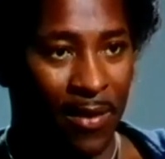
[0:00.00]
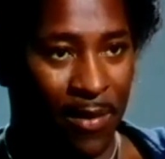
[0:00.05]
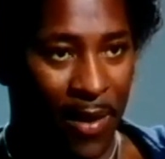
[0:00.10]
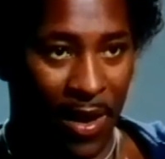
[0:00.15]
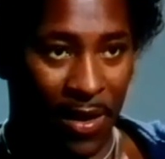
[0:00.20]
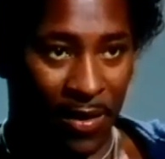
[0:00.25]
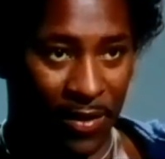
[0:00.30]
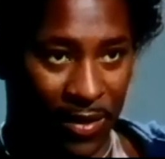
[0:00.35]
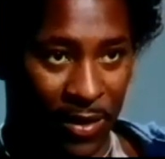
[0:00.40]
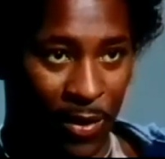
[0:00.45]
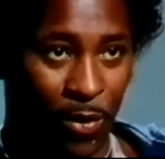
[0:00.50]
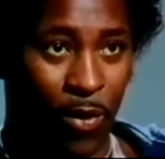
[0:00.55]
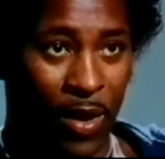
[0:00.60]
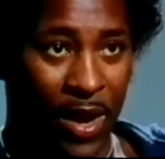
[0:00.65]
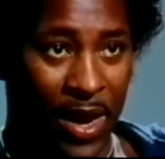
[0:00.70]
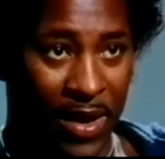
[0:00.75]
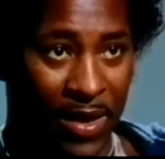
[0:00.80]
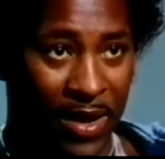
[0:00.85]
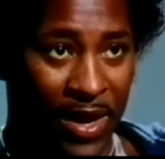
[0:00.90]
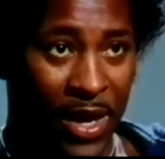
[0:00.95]
about the
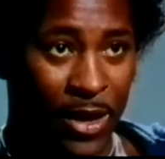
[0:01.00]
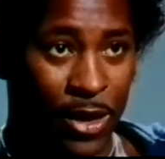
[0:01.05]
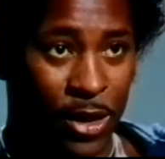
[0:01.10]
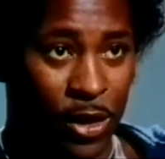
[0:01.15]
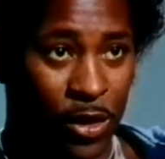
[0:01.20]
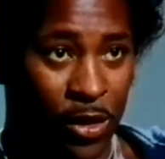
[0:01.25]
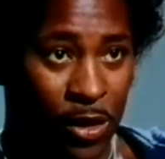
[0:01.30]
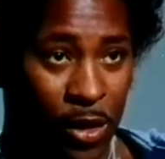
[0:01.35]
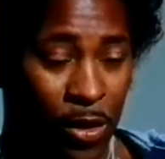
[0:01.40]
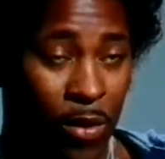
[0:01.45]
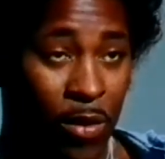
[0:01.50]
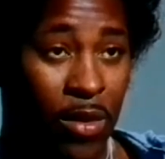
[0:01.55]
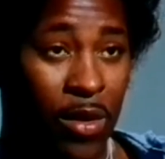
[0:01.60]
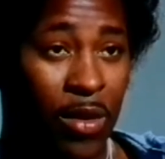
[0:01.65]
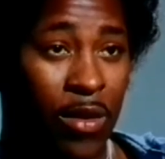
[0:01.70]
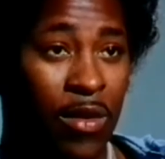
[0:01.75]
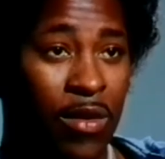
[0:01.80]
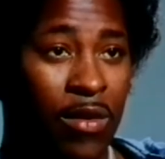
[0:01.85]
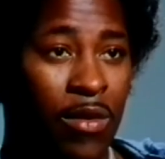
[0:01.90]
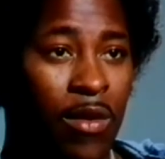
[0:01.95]
way that I should do it
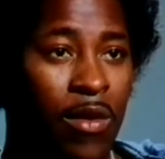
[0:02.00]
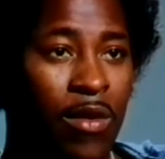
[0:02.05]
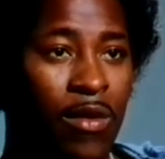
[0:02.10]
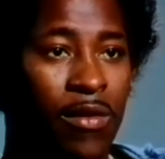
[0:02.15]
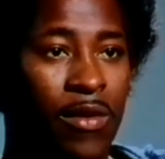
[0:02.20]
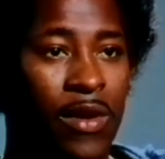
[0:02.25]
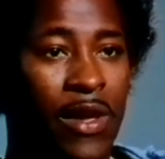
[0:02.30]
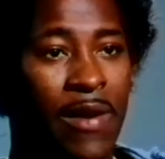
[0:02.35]
or